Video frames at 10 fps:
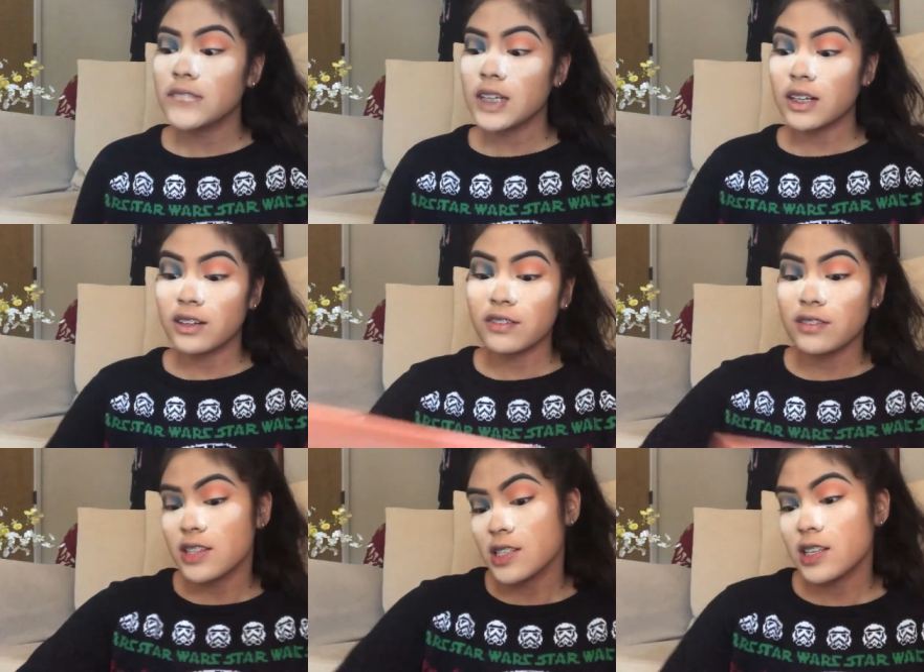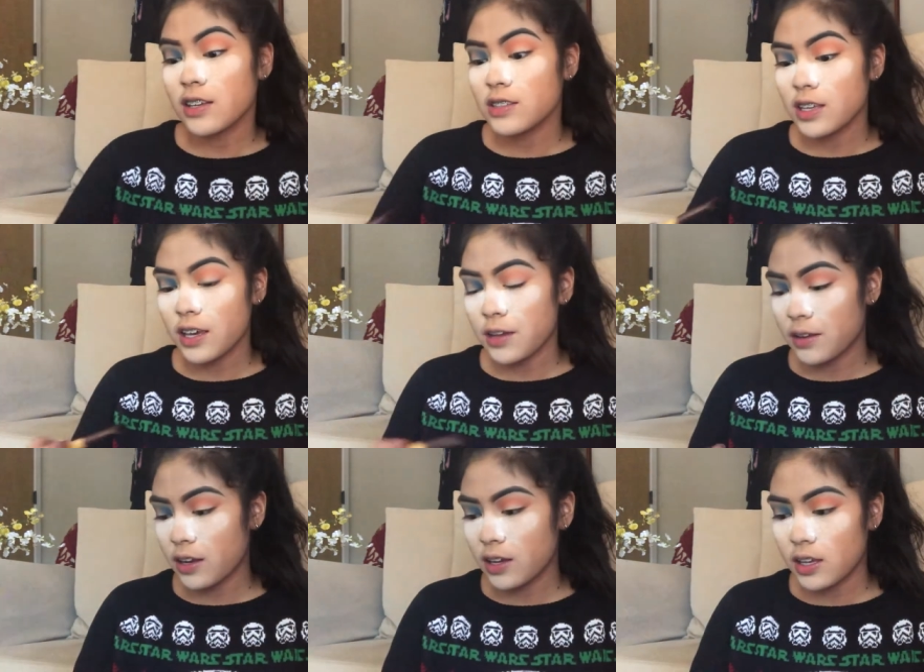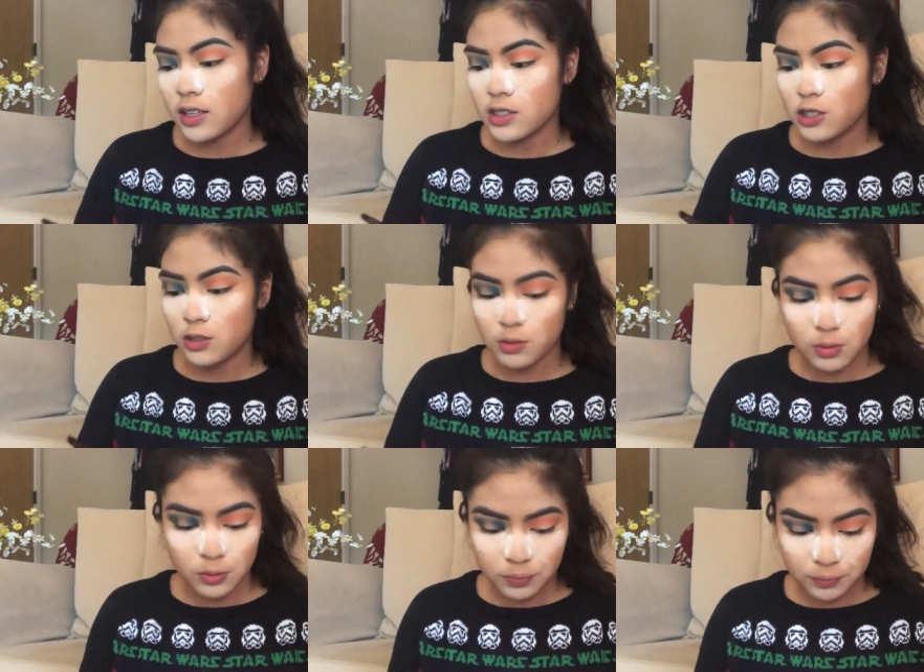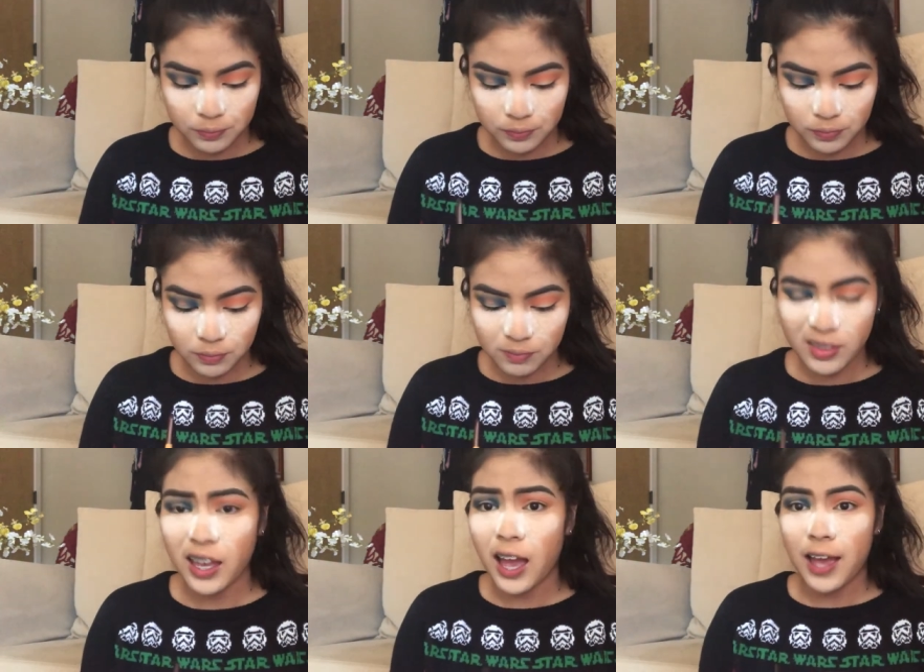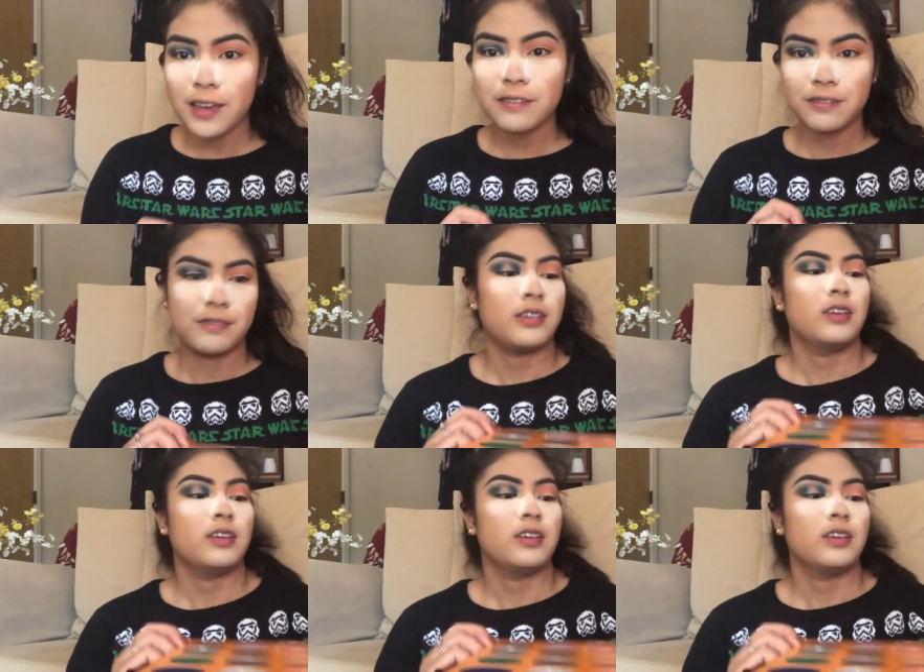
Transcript: I don't know if this is how you say it, into Ife.